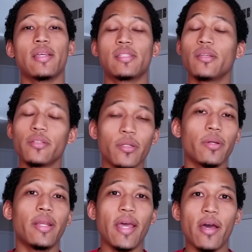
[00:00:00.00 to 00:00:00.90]
I still do
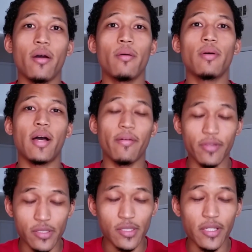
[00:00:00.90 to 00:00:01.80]
it now,
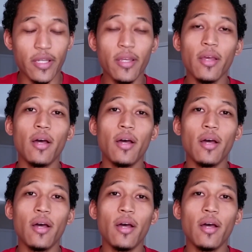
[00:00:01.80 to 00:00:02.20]
obviously,